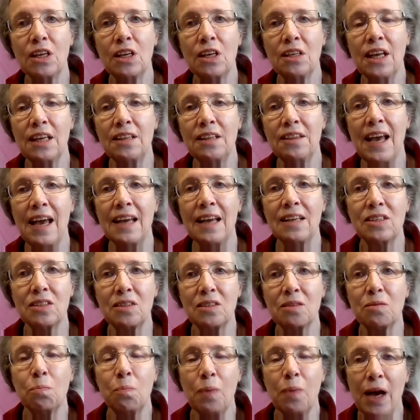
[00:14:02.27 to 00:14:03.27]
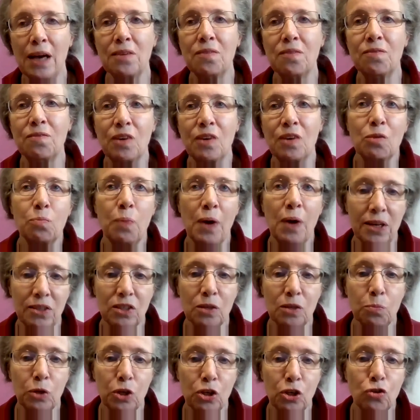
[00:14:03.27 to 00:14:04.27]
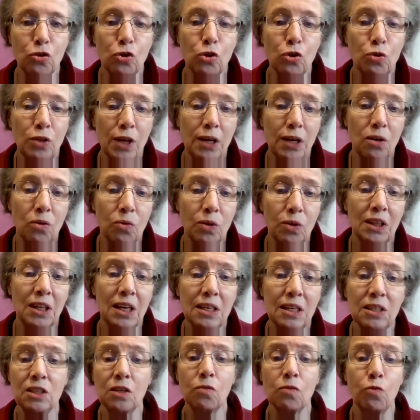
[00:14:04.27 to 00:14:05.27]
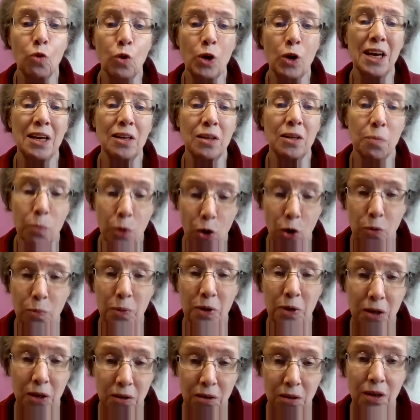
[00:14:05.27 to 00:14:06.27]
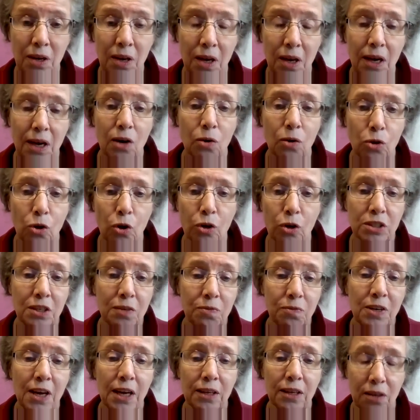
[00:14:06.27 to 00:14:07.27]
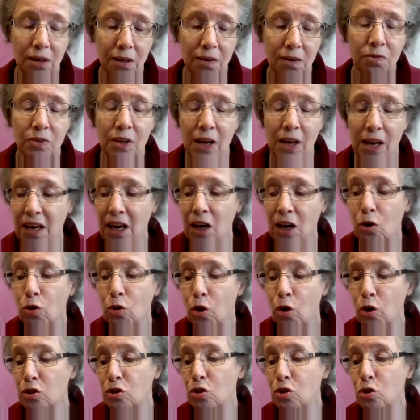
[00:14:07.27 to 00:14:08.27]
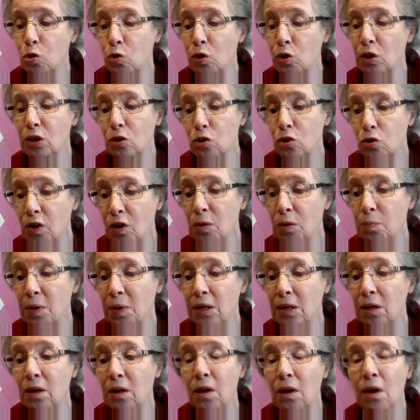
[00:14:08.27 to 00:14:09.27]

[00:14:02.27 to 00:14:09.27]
that that's very possibly true, that you're at least avoiding the permanent hair loss, if not hair loss during the treatment.